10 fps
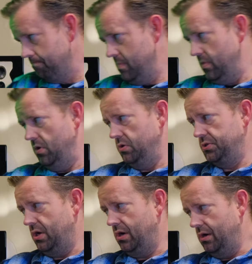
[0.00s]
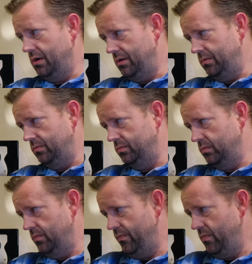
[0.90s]
Those are
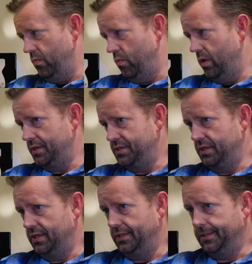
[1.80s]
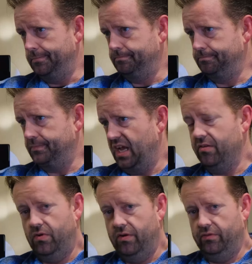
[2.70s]
what kind
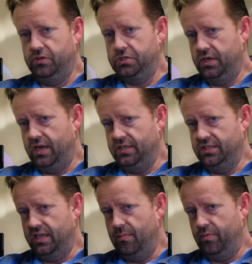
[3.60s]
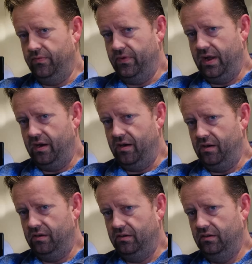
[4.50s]
of revolutionized the
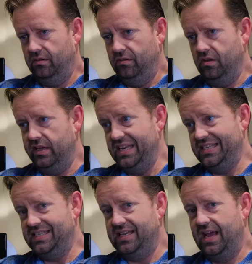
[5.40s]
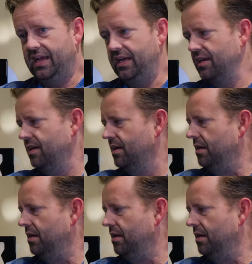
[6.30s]
amplifier in its day,